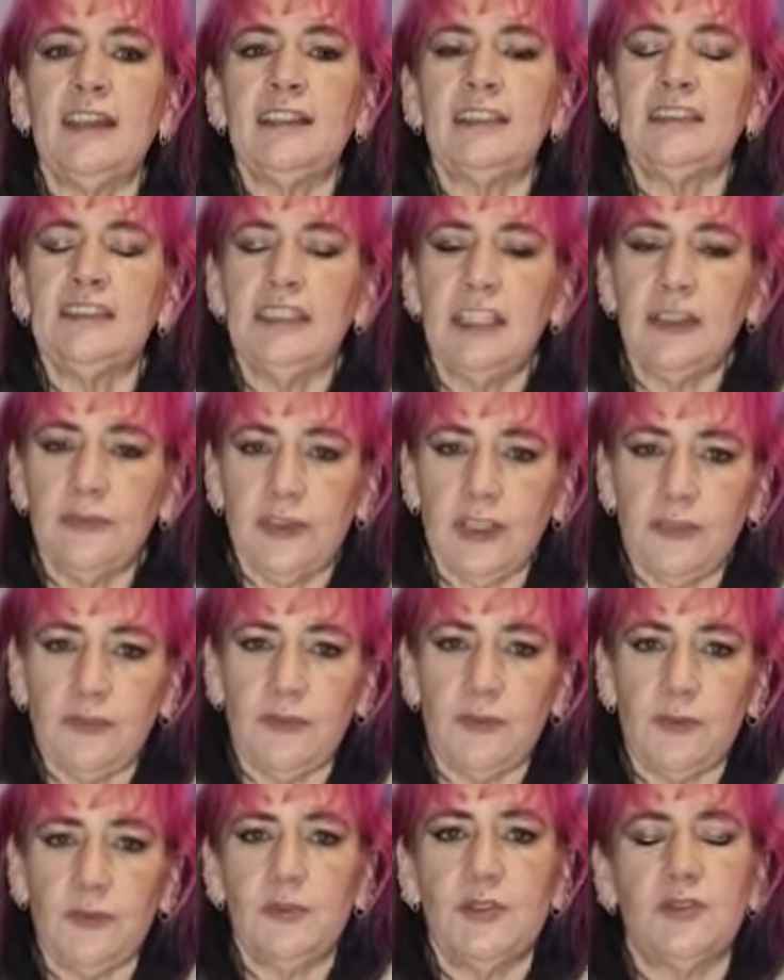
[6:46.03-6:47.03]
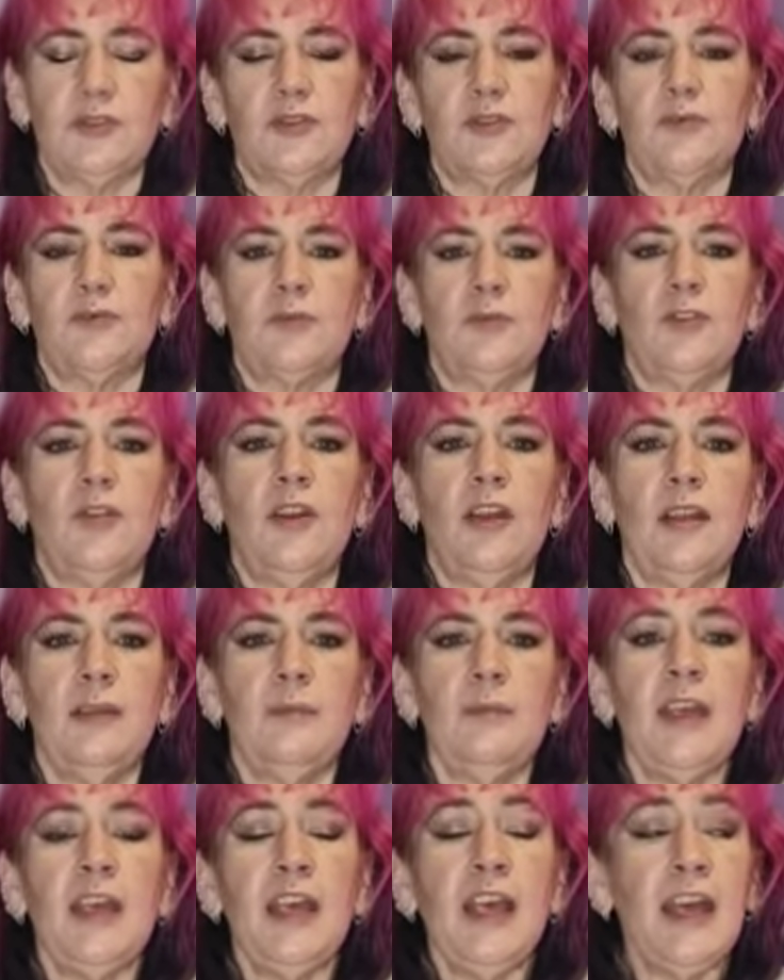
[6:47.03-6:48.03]
I'd love it if you would
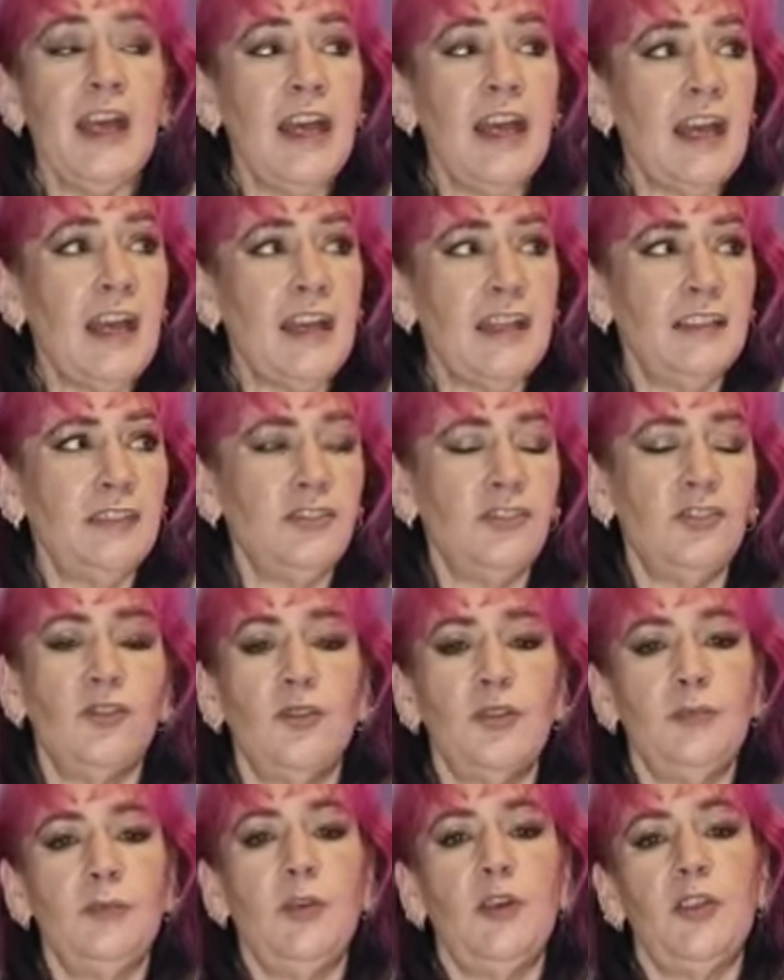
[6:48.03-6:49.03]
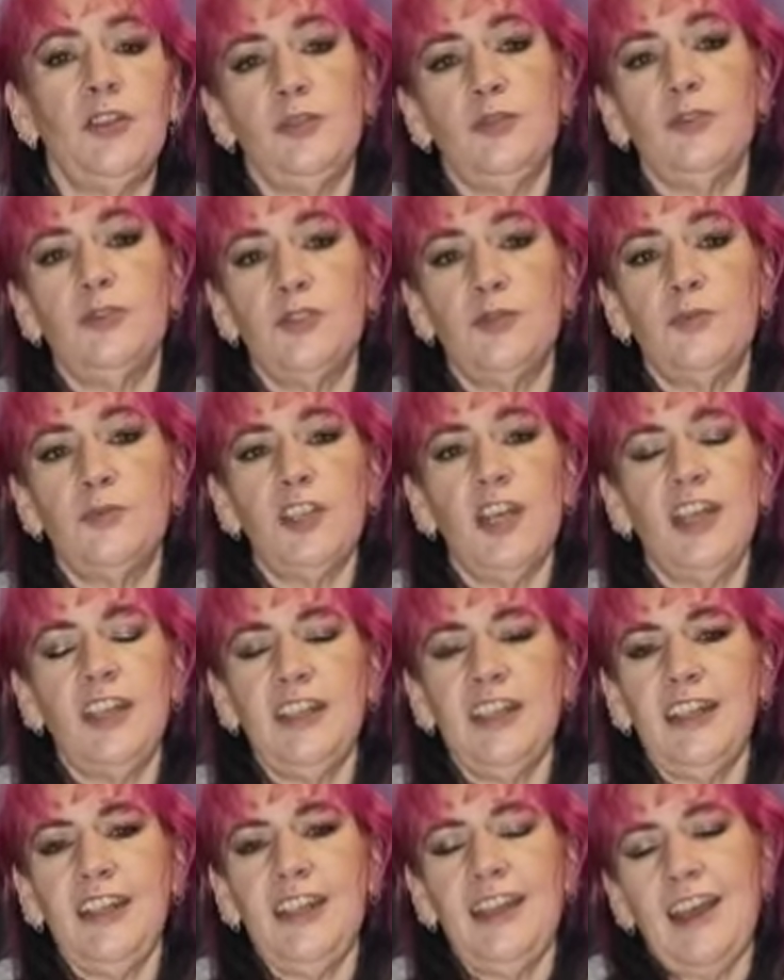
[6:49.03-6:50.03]
subscribe and join my YouTube
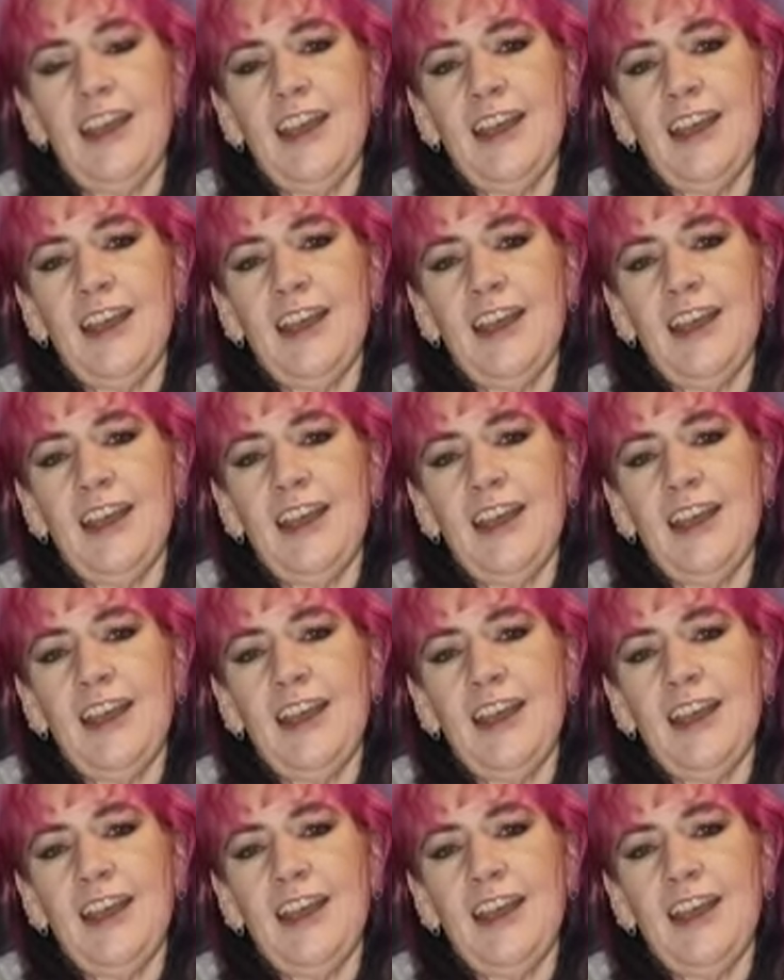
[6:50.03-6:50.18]
journey.